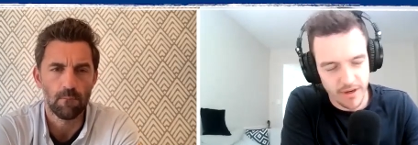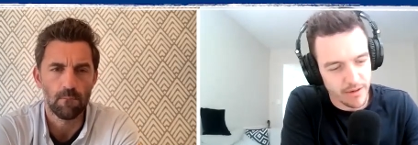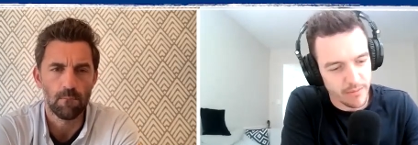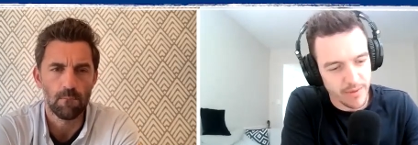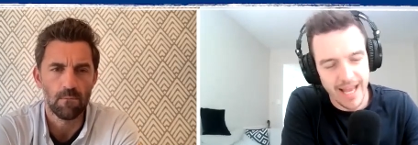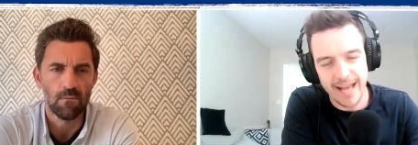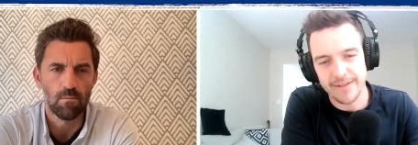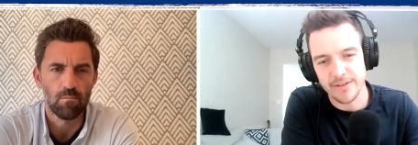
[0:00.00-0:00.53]
Speaker 1: kind of
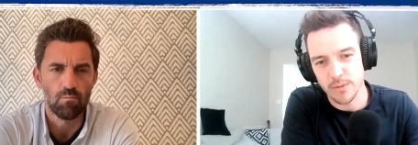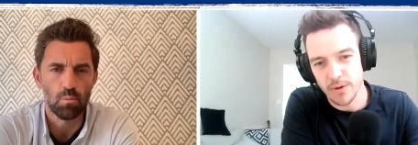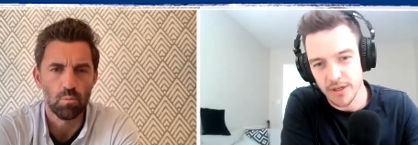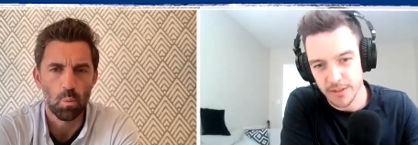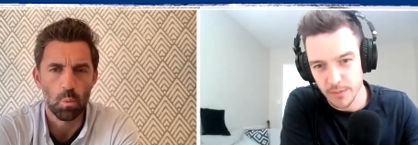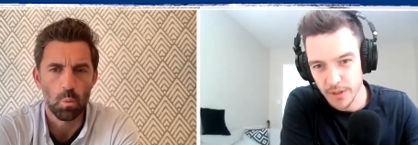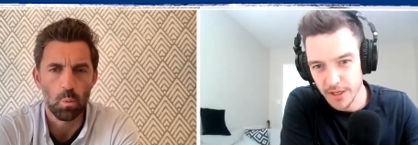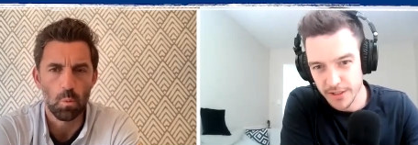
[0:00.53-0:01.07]
we had to
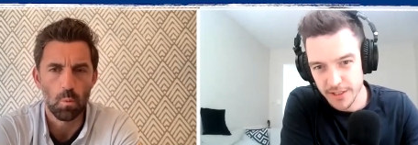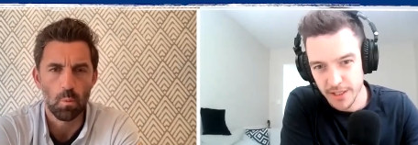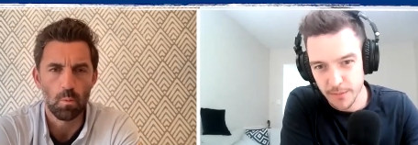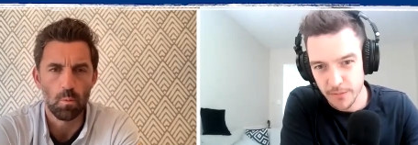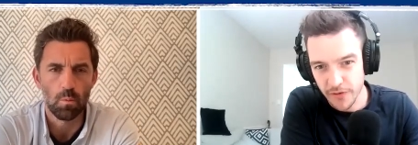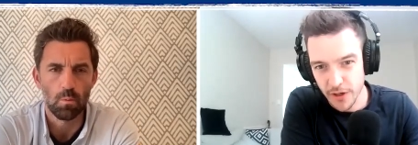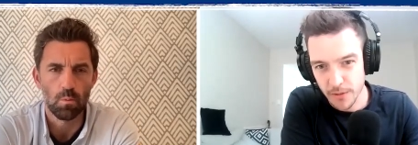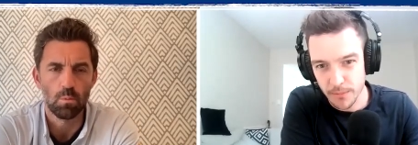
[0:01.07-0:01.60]
ask. We asked
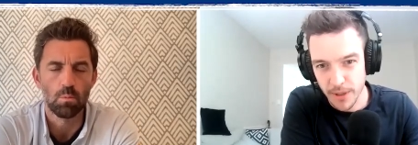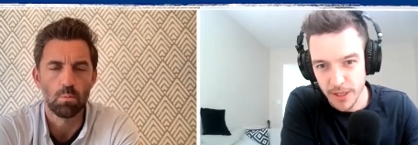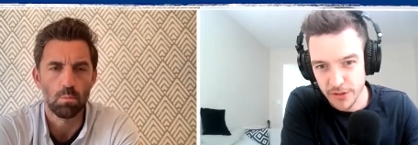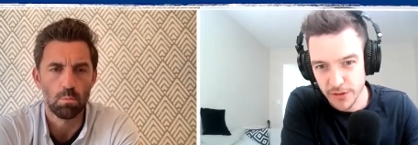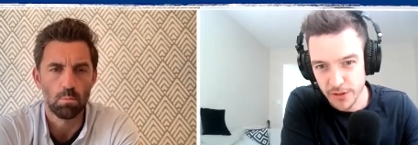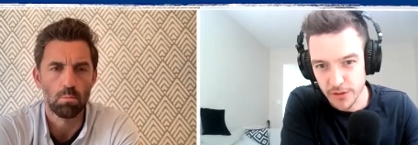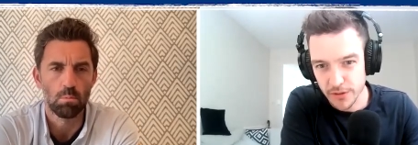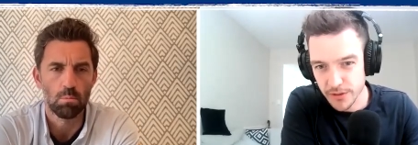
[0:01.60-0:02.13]
some of our
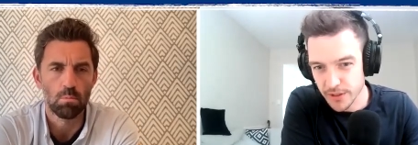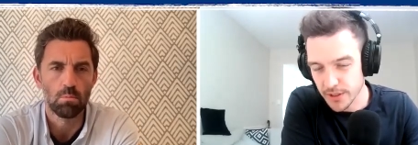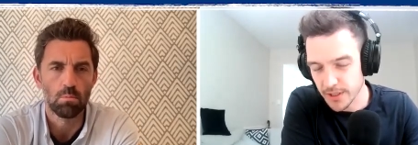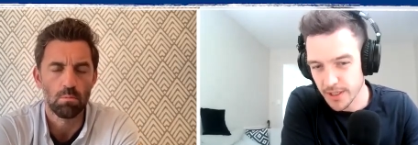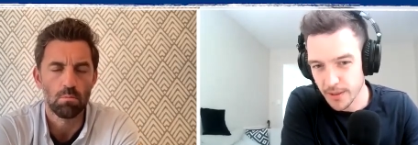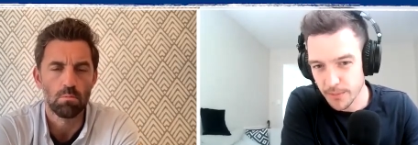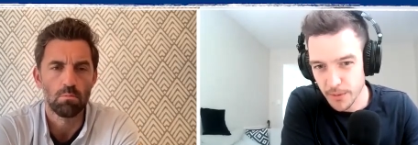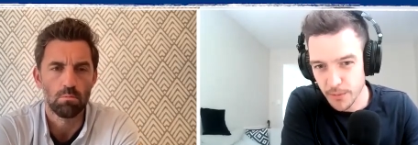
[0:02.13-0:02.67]
patrons
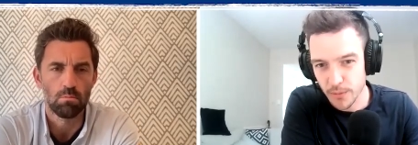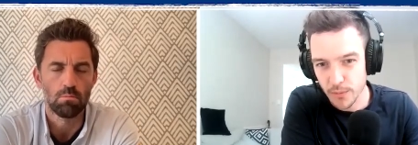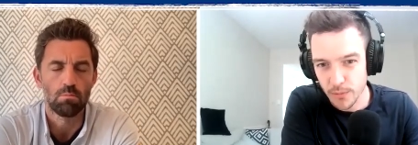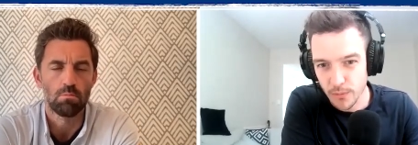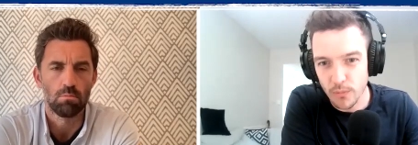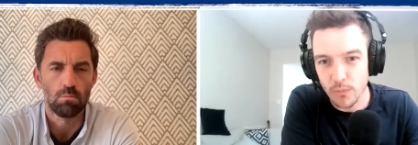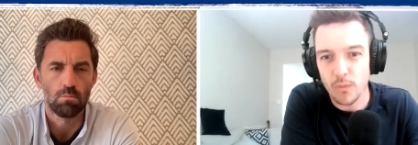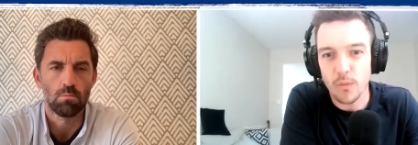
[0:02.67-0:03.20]
and uh, people
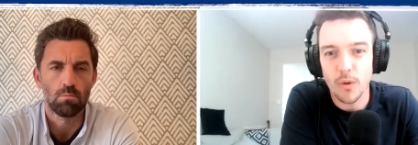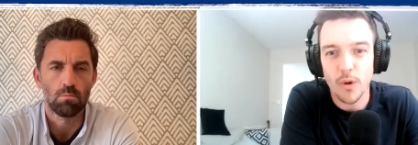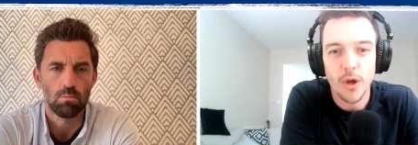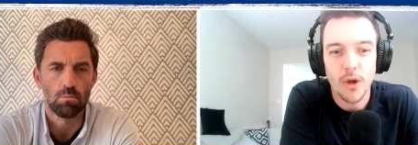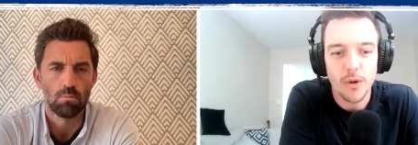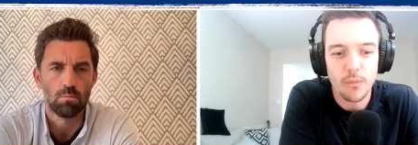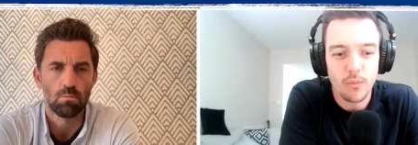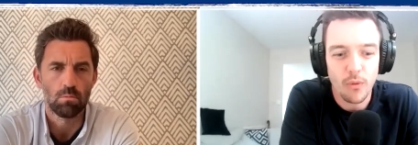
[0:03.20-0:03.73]

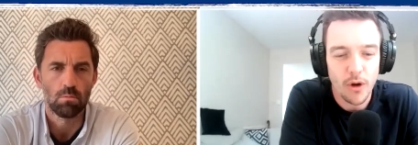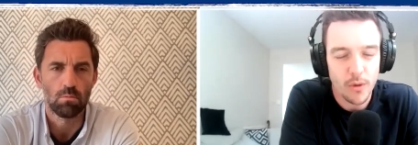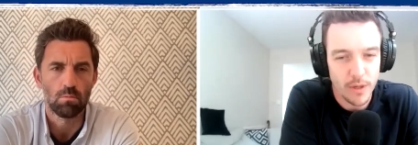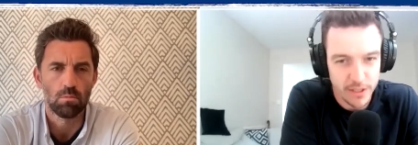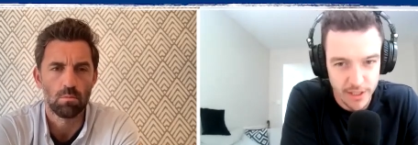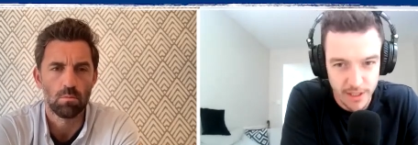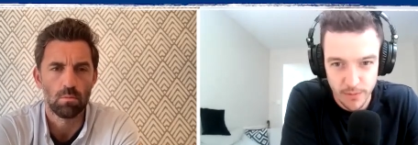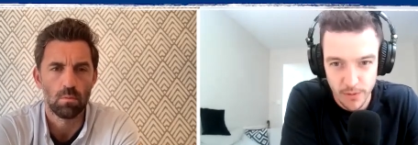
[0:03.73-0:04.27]
what
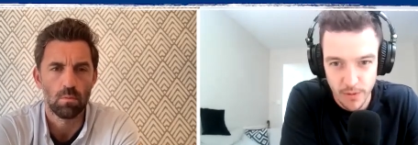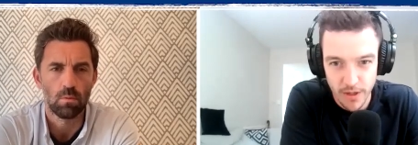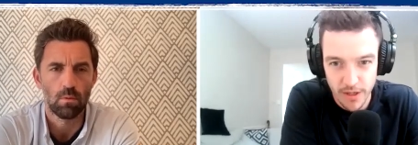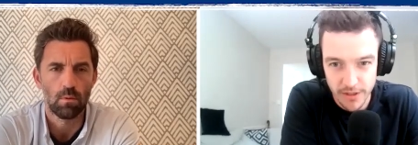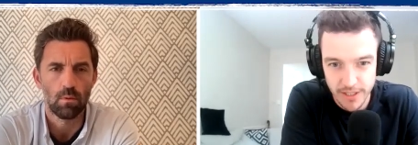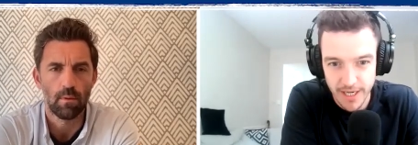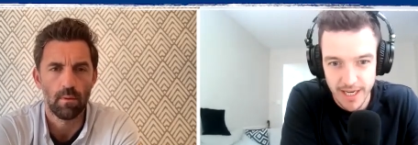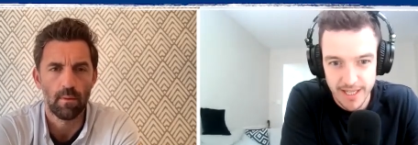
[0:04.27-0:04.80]
question they want to
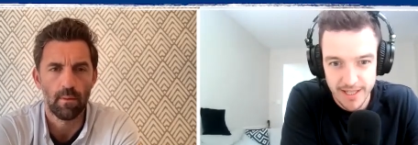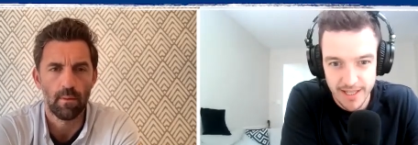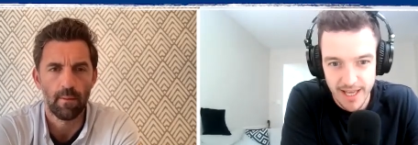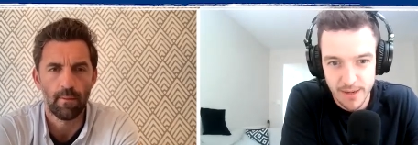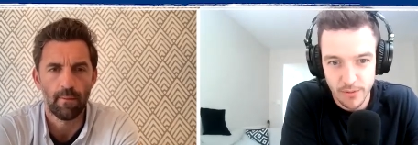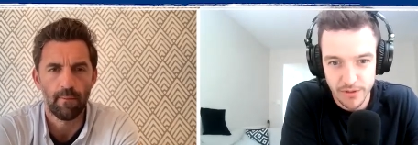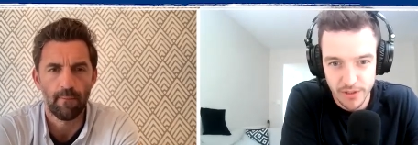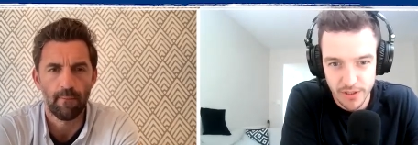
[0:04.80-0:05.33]
ask. And
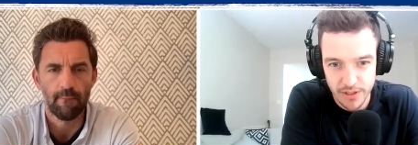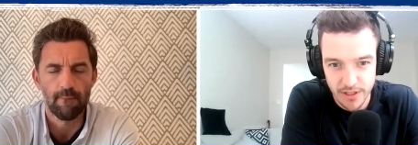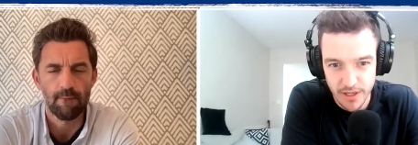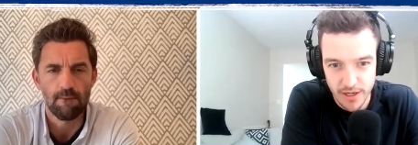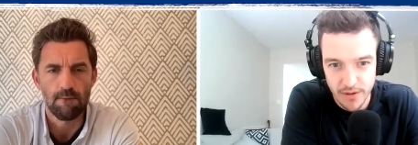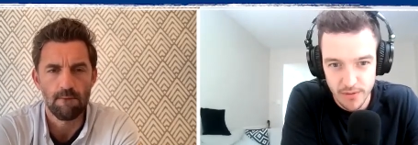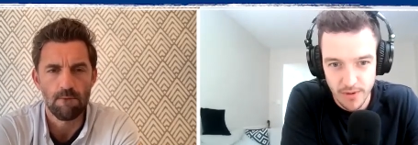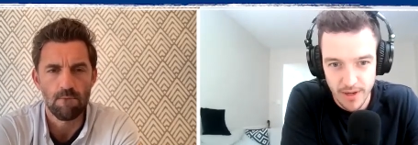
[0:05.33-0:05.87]
they wanted to
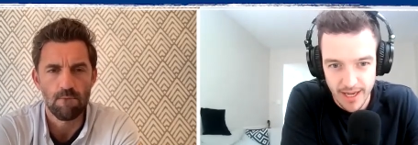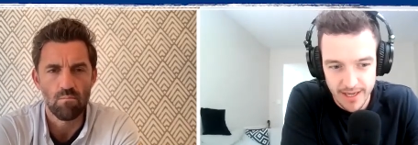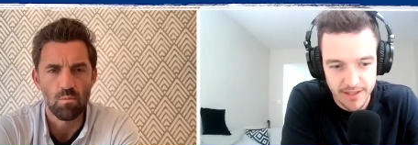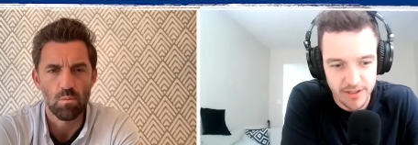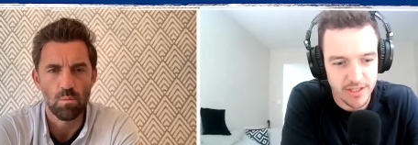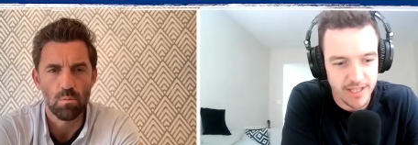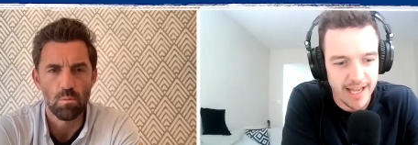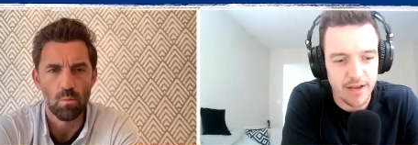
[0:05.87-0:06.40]
know
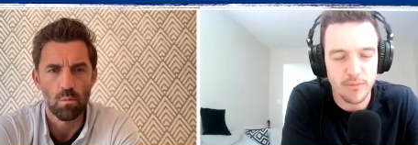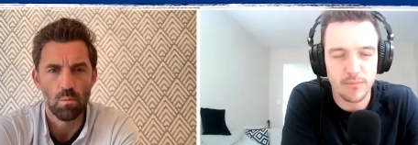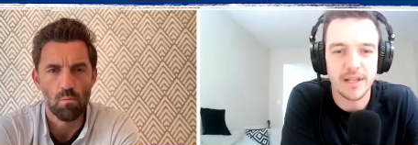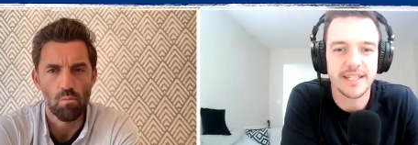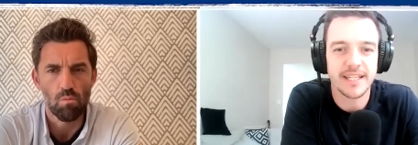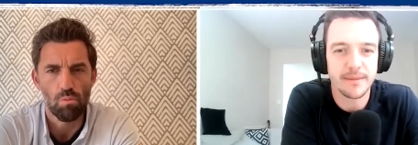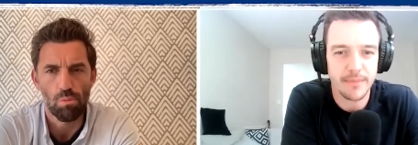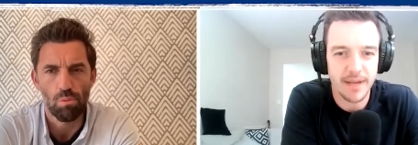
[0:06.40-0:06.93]
just how
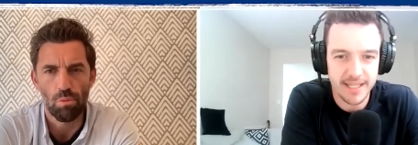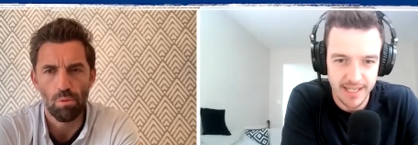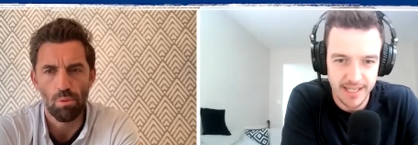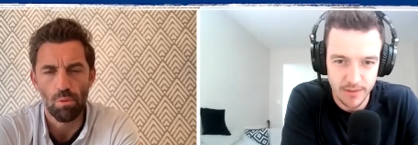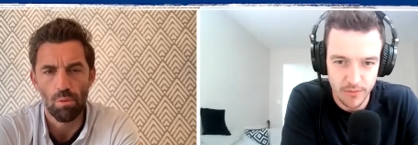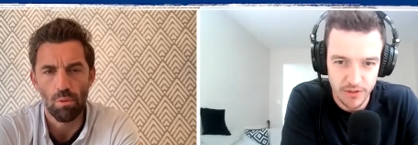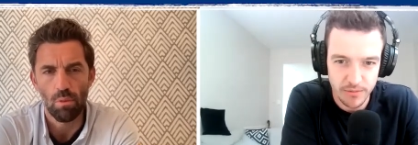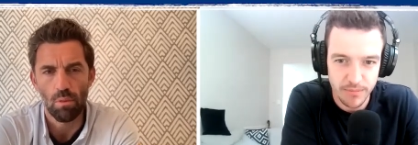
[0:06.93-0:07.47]
bloody
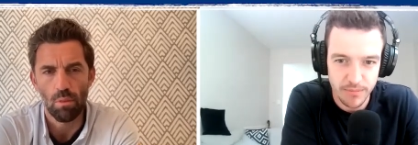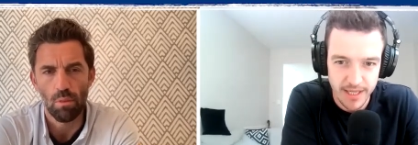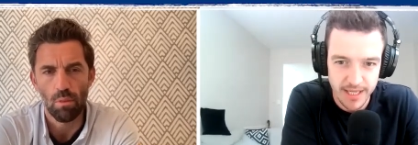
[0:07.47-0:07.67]
amazing it was